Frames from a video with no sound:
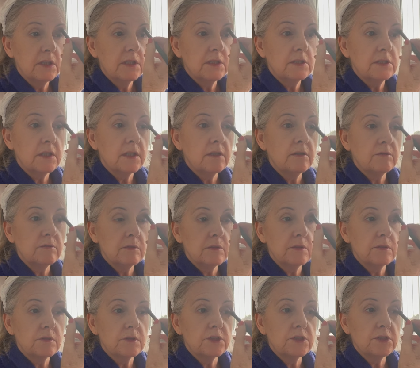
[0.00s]
So
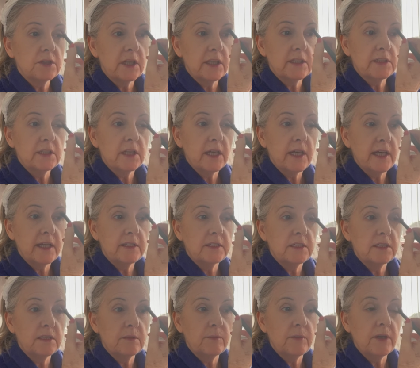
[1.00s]
look straight ahead
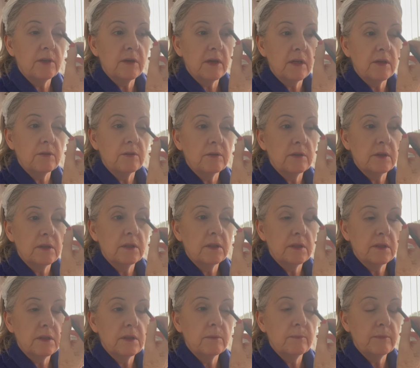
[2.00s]
in the mirror,
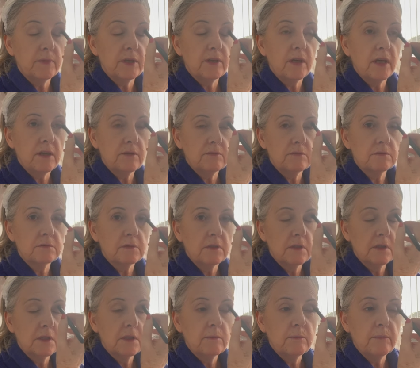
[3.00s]
mirror,
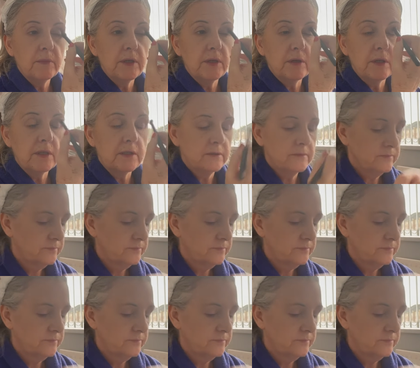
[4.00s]
mirror.